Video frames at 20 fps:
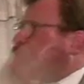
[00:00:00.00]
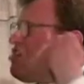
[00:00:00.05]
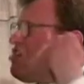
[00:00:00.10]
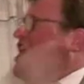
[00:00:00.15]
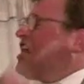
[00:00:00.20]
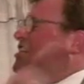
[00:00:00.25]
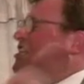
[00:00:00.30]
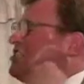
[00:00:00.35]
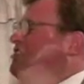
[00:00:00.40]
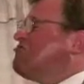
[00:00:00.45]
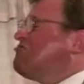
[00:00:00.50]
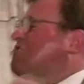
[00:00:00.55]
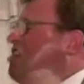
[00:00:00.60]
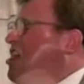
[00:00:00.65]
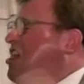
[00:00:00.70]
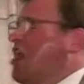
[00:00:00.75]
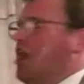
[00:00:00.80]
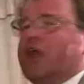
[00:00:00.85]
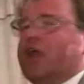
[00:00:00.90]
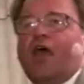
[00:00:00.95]
Right to
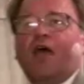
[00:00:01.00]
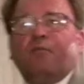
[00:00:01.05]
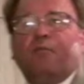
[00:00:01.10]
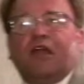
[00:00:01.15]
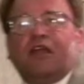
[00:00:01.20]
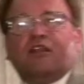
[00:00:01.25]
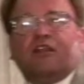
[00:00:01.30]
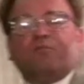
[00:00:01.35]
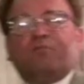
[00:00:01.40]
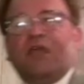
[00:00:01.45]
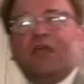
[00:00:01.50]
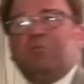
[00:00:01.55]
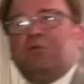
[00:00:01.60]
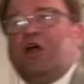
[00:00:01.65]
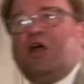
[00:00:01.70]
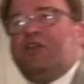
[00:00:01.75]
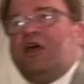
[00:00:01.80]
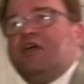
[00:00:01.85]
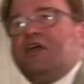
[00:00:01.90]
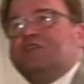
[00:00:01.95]
work. Many of the people
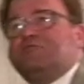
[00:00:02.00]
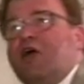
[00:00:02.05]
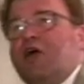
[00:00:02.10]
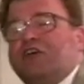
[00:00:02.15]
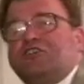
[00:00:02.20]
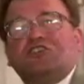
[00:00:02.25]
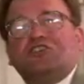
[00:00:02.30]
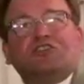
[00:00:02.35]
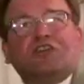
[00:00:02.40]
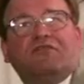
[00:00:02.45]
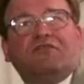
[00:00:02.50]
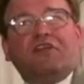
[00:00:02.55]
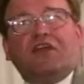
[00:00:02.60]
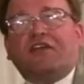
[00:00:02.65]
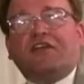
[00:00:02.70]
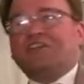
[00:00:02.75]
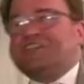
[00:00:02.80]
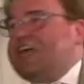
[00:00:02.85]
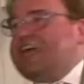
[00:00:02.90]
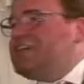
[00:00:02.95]
on those marches never
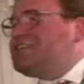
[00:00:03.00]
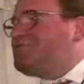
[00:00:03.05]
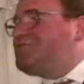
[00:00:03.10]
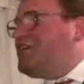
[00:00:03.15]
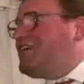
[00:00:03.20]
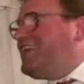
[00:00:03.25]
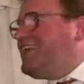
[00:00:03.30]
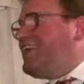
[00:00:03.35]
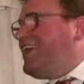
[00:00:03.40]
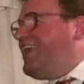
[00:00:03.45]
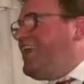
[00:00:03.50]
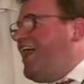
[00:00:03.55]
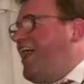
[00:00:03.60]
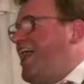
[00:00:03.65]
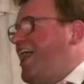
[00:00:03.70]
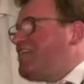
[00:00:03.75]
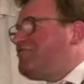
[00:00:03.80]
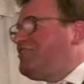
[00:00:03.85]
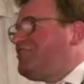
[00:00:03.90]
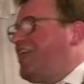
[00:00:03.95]
done a day's work in their
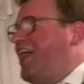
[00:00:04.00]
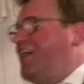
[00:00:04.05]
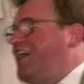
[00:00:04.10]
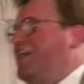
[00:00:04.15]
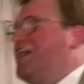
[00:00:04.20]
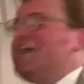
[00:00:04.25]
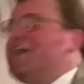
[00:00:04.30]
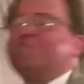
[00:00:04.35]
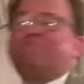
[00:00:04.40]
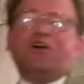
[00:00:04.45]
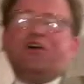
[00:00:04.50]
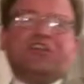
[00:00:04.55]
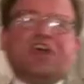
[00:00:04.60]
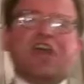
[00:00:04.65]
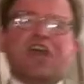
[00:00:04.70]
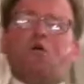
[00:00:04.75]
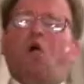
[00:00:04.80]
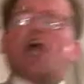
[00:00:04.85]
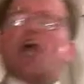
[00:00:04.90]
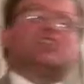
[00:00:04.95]
lives, but
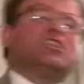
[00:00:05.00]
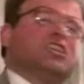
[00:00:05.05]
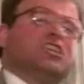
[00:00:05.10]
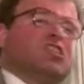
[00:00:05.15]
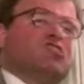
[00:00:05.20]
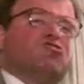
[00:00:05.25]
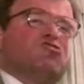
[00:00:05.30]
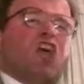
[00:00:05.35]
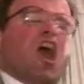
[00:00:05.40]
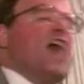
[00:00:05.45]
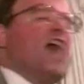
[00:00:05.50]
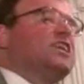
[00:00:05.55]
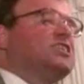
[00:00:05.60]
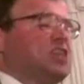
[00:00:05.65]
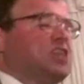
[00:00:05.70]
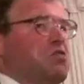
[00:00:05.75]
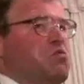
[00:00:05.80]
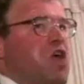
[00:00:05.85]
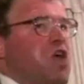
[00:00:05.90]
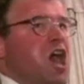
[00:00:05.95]
they wanted the right
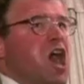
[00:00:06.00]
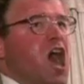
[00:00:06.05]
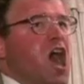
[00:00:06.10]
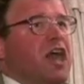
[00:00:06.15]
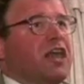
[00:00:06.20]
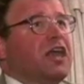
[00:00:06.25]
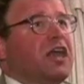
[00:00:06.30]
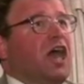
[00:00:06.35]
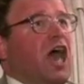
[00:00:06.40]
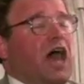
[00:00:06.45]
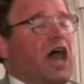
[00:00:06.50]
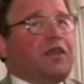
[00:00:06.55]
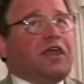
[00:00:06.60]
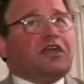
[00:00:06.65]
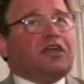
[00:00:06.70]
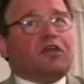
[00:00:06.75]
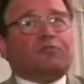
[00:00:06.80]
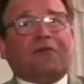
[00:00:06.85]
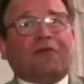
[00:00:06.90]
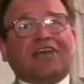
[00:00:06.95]
to work, and they
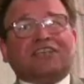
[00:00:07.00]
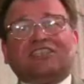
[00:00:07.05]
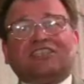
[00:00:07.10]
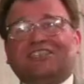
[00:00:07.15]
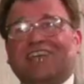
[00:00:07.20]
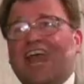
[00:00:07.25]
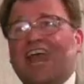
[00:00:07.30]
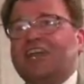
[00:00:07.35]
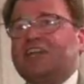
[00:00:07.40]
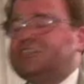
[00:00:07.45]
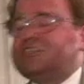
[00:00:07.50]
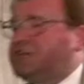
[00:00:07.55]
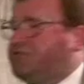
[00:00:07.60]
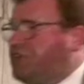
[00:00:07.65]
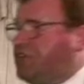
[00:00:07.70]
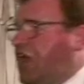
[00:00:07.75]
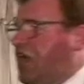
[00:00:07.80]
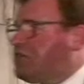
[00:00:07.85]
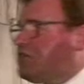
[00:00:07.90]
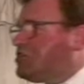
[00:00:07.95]
could mass tens of
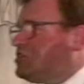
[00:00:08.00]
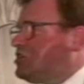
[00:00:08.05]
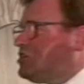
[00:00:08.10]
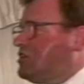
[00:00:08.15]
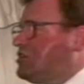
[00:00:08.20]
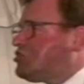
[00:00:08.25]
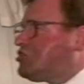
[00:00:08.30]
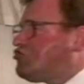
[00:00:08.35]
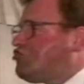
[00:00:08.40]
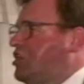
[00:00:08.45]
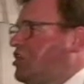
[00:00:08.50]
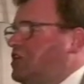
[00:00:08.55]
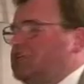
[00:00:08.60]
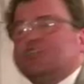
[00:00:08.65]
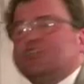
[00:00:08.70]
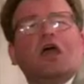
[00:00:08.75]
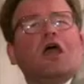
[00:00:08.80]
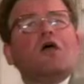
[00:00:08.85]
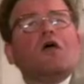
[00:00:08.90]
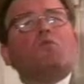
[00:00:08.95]
thousands in the
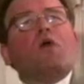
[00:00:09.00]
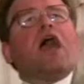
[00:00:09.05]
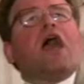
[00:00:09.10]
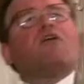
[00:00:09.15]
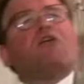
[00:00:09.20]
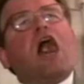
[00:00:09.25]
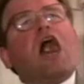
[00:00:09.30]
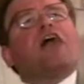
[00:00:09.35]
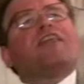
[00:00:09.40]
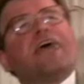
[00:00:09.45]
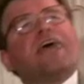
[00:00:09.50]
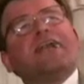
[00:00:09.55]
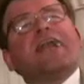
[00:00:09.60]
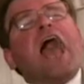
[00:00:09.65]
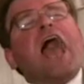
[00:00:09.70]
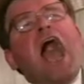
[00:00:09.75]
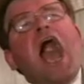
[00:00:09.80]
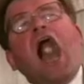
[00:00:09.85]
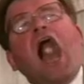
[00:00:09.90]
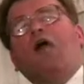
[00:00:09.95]
streets. Where are they
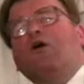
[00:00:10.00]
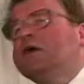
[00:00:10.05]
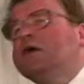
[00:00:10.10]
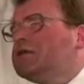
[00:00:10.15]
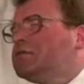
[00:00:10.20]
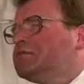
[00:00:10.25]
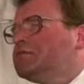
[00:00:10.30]
now?